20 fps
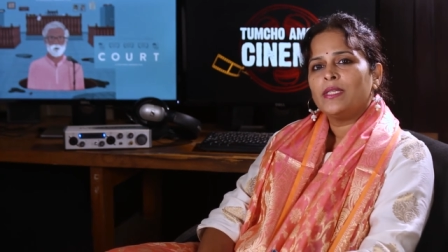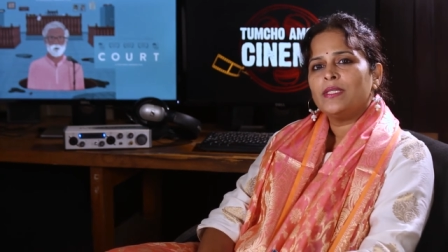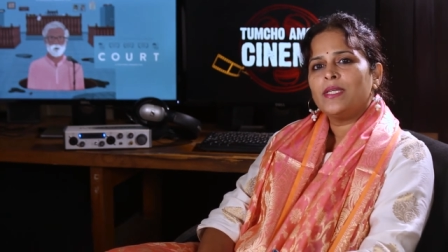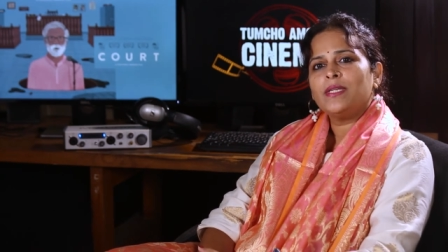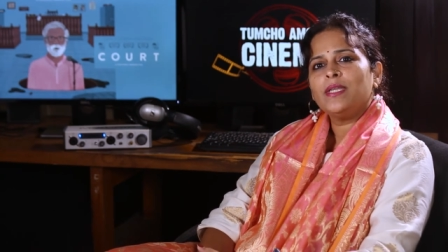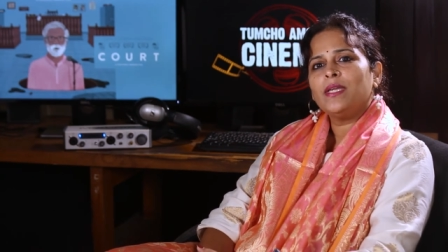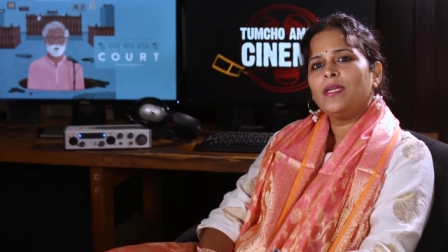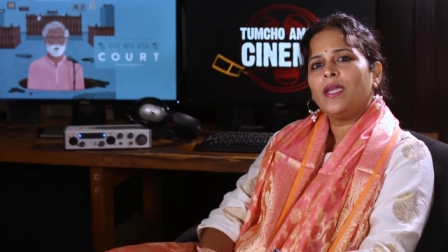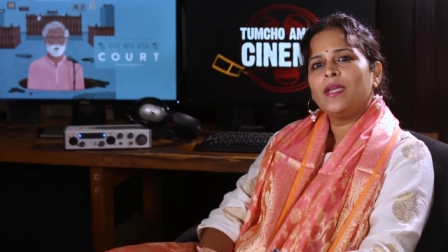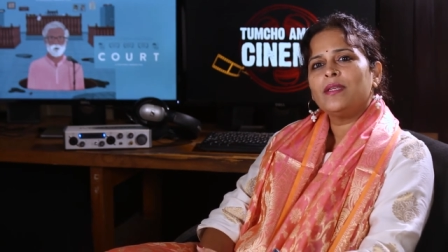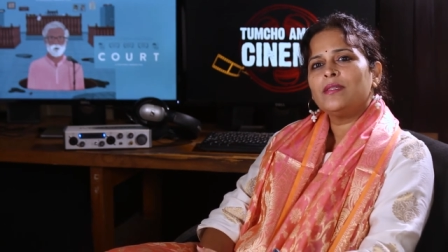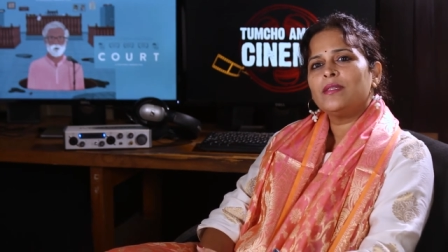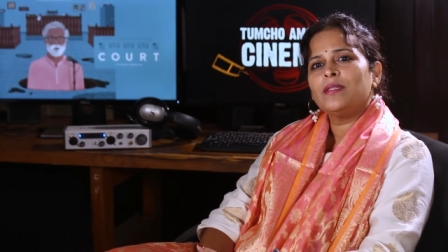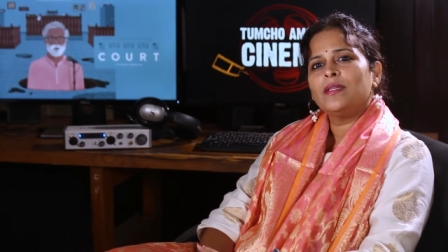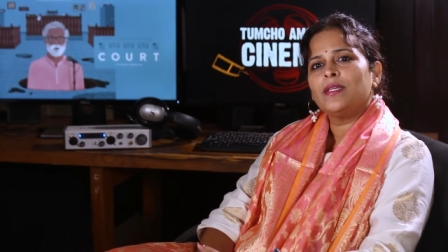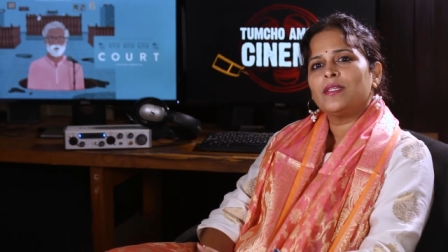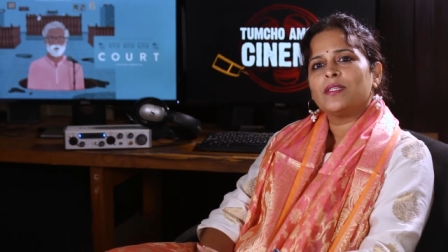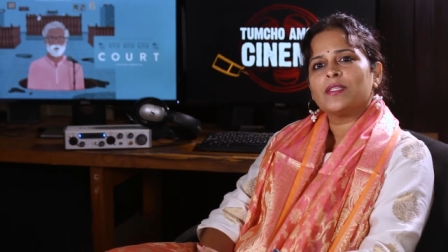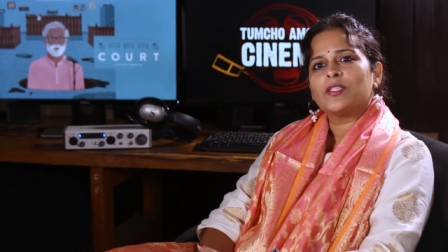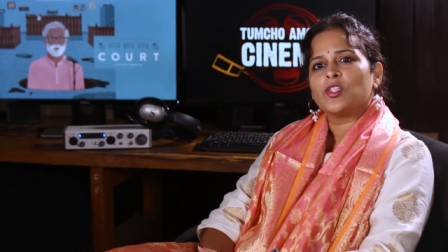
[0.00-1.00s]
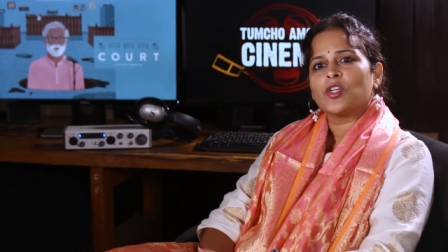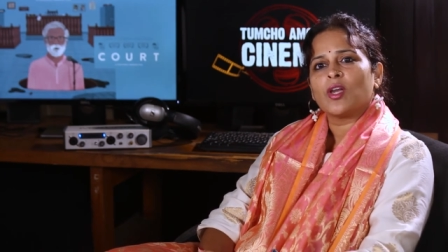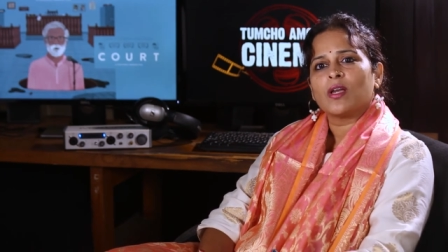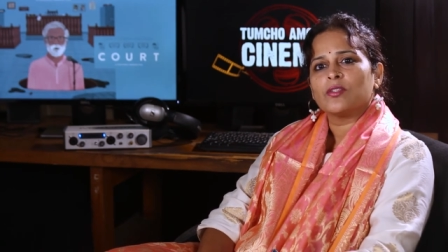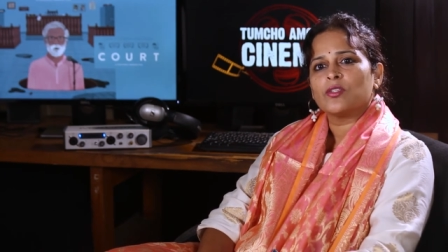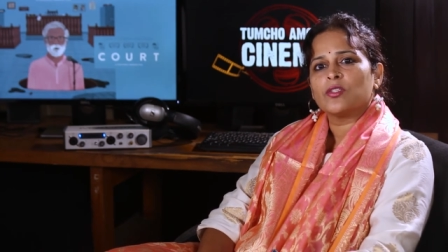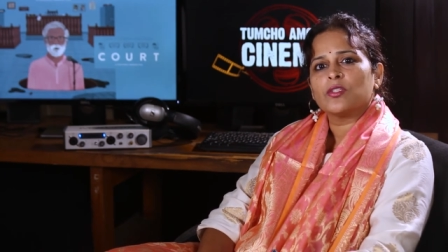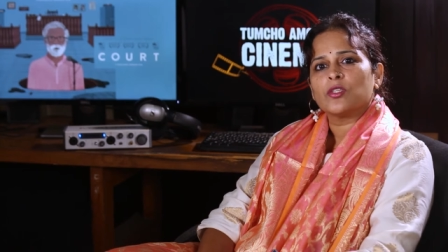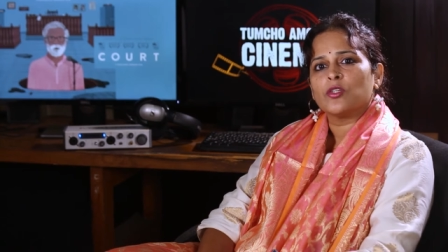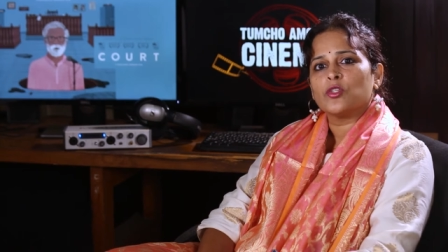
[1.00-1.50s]
dedicatedly
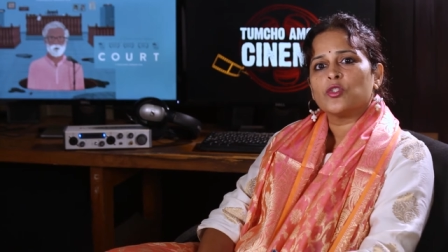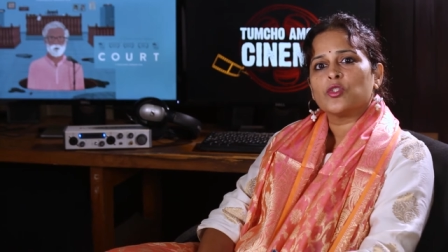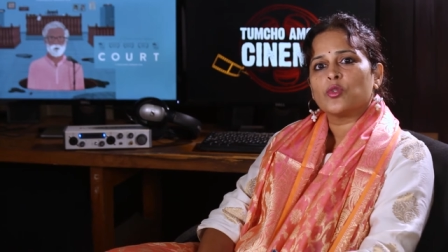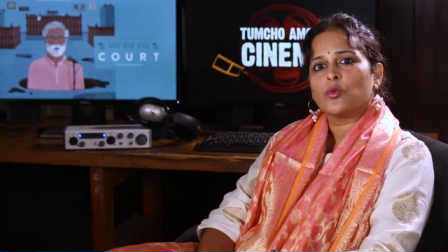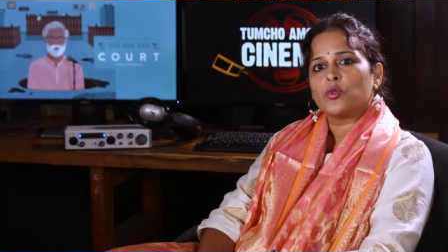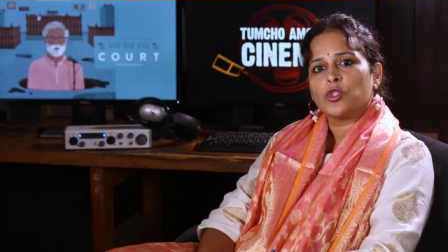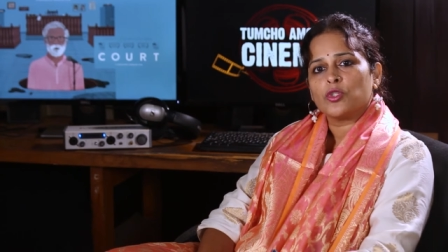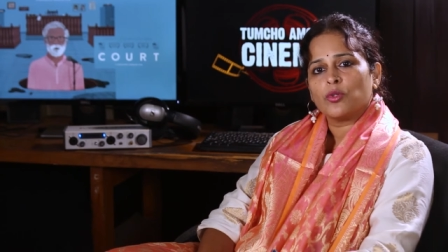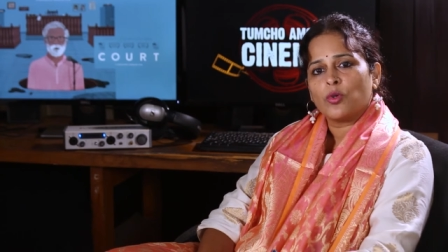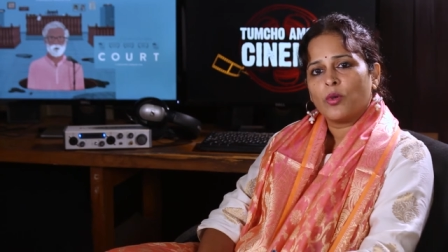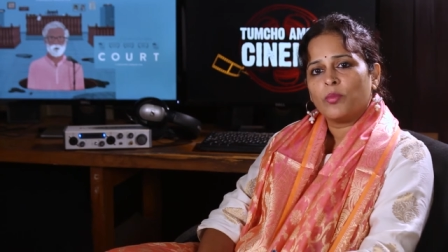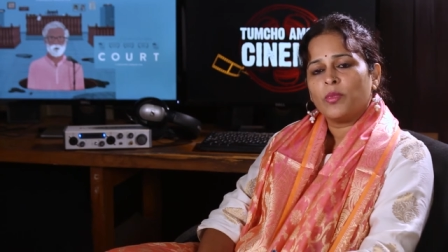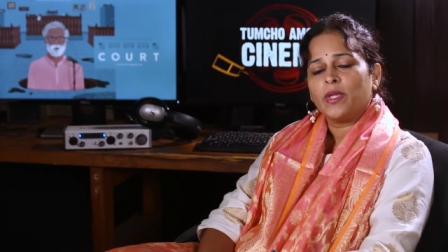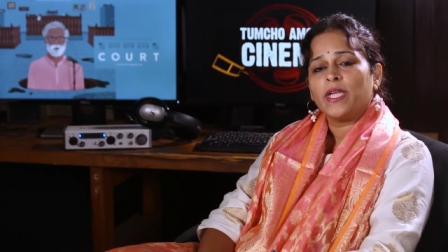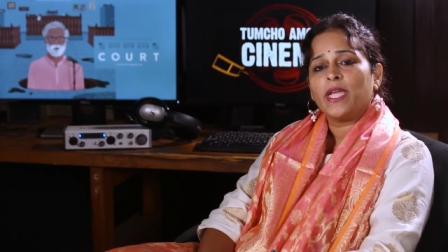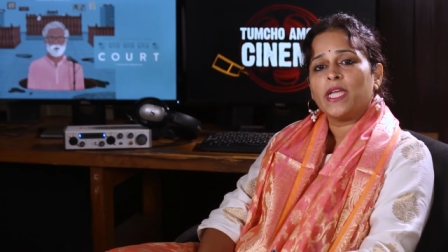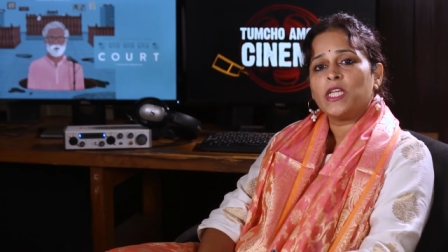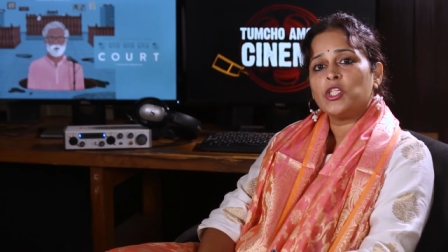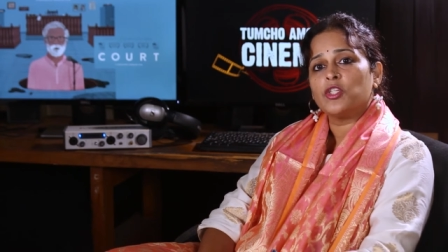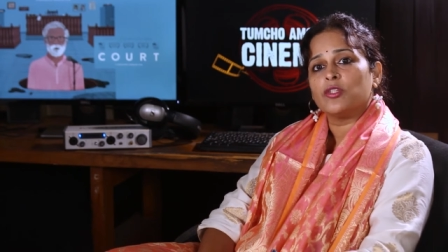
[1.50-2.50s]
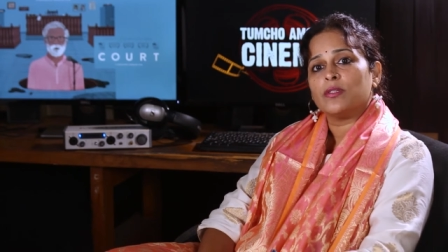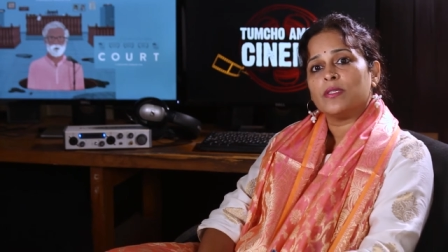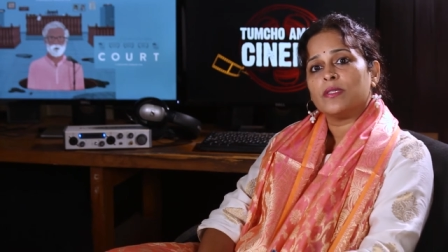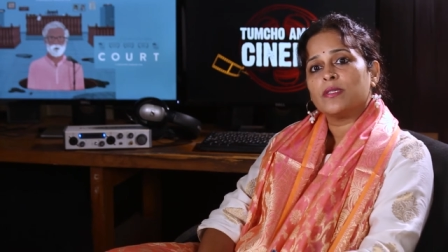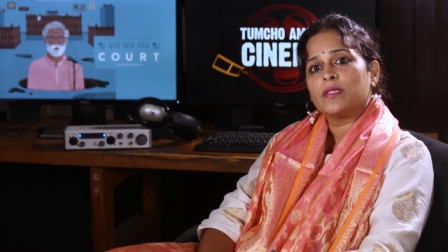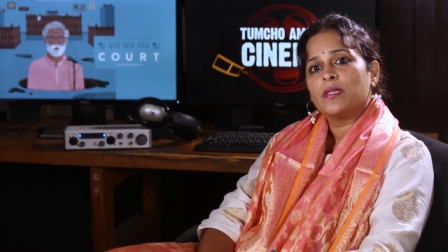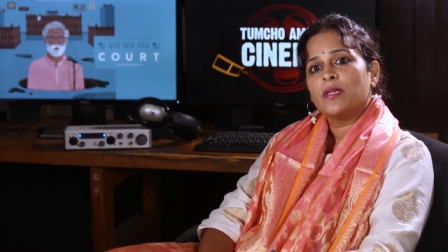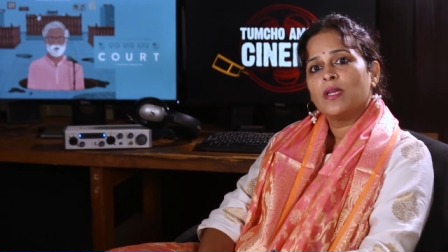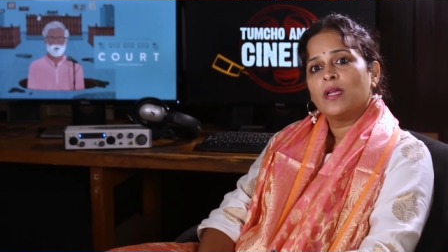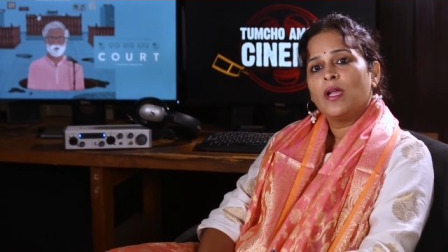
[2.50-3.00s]
discharges his social
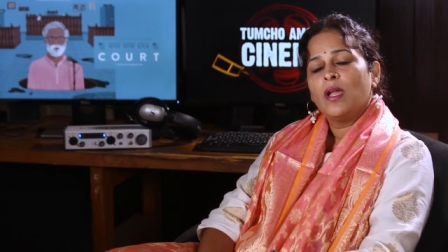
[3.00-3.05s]
obligations,